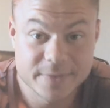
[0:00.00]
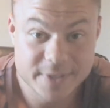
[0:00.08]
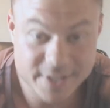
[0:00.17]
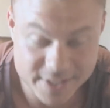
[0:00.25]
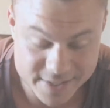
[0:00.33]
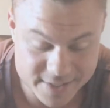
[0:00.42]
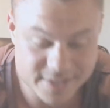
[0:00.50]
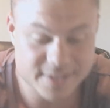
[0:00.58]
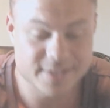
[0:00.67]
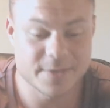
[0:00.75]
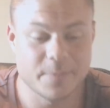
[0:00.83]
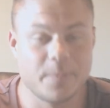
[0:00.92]
This is
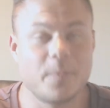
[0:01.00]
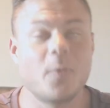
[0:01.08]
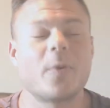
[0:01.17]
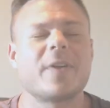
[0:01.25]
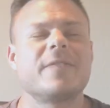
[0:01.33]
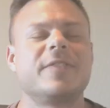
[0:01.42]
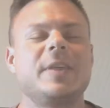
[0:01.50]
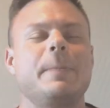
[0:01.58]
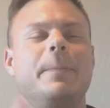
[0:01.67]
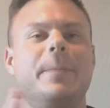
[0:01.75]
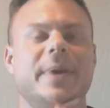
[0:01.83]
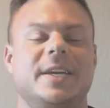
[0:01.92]
one of the
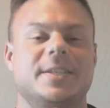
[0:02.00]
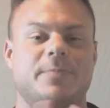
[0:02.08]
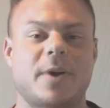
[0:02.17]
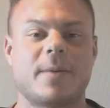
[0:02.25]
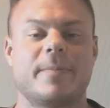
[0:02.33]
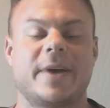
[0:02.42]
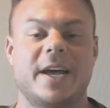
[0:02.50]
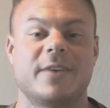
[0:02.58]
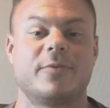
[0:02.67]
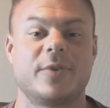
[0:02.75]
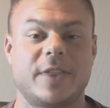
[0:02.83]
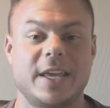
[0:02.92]
biggest problem I
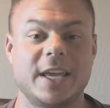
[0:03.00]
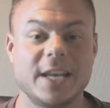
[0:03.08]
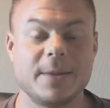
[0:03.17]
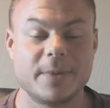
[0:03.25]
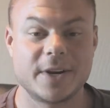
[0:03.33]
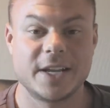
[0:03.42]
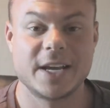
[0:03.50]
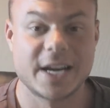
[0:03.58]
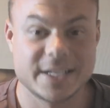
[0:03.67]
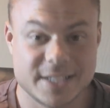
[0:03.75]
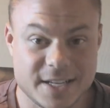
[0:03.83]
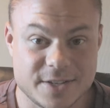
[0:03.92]
have with anybody I
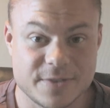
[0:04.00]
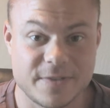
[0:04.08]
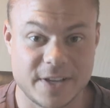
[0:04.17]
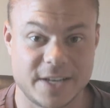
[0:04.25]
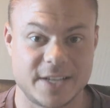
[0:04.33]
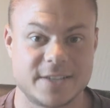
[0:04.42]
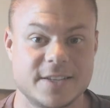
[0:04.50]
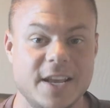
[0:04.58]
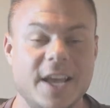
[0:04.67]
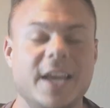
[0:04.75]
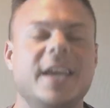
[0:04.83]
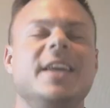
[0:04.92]
teach fitness,
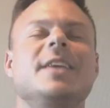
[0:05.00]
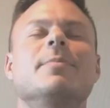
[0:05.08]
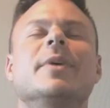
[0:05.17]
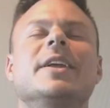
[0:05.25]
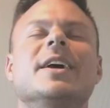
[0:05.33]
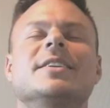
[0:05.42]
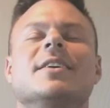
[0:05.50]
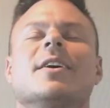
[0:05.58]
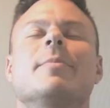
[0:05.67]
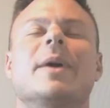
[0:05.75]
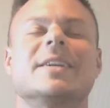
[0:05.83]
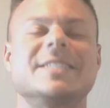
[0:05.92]
anybody I talk
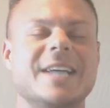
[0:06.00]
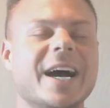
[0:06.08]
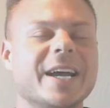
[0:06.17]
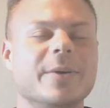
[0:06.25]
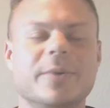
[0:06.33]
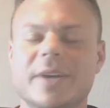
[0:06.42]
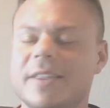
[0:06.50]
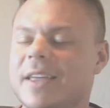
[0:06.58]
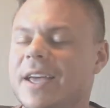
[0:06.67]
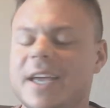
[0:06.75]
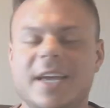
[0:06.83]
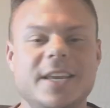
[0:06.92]
about diet with,
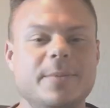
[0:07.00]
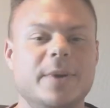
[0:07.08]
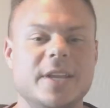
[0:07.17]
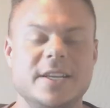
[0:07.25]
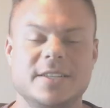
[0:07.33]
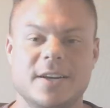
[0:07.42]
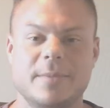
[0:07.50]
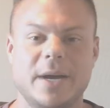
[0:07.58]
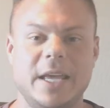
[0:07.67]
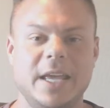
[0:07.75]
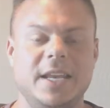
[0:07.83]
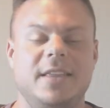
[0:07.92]
anybody I talk about
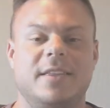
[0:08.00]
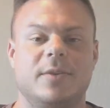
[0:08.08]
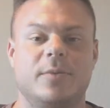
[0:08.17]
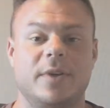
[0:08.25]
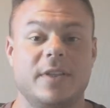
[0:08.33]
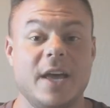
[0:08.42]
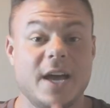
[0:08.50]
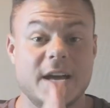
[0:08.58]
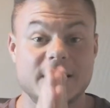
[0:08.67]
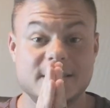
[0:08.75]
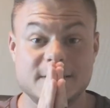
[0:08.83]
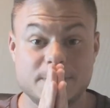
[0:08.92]
anything with,
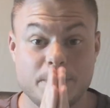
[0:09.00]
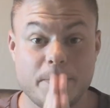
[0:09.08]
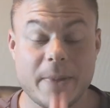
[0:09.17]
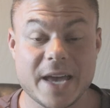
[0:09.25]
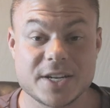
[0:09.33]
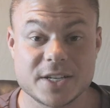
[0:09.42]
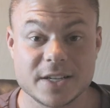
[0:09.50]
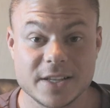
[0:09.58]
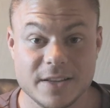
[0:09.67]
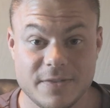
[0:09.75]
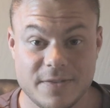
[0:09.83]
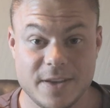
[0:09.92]

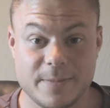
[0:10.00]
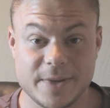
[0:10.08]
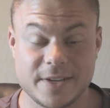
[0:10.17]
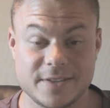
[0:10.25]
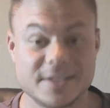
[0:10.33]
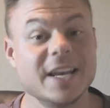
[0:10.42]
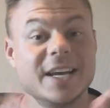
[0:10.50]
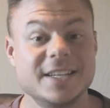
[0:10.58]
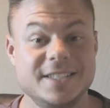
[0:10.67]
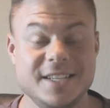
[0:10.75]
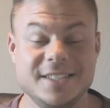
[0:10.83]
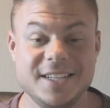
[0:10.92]
especially females.
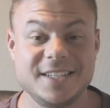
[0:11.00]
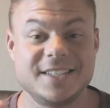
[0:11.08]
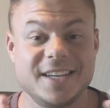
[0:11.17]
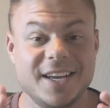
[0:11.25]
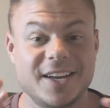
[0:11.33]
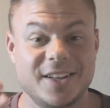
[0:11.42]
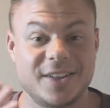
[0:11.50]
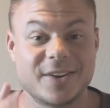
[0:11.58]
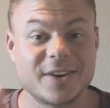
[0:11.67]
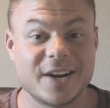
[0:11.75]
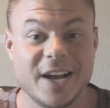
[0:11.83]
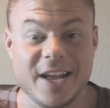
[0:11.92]
Ding, ding, ding,
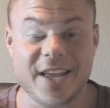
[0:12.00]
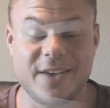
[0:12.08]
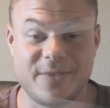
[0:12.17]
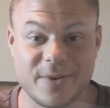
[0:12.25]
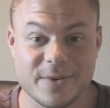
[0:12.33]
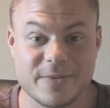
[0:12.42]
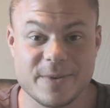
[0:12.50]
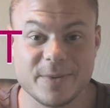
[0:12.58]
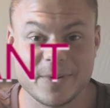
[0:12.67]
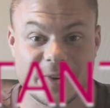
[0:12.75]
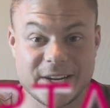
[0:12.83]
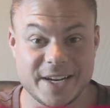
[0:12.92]
alert. If you're a
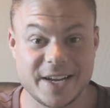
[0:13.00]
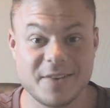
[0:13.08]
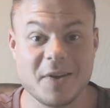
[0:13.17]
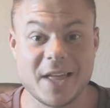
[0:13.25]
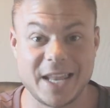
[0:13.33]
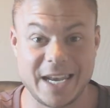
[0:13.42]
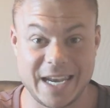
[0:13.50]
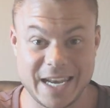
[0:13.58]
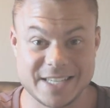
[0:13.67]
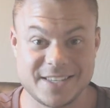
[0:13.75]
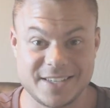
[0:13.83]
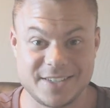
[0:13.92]
female right now,
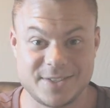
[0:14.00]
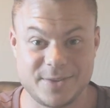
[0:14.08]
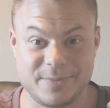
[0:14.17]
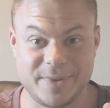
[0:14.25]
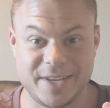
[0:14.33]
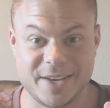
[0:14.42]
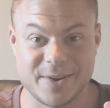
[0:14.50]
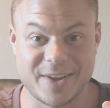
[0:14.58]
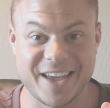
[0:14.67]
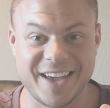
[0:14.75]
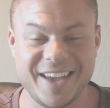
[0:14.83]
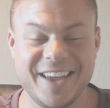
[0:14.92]
listen to me, okay?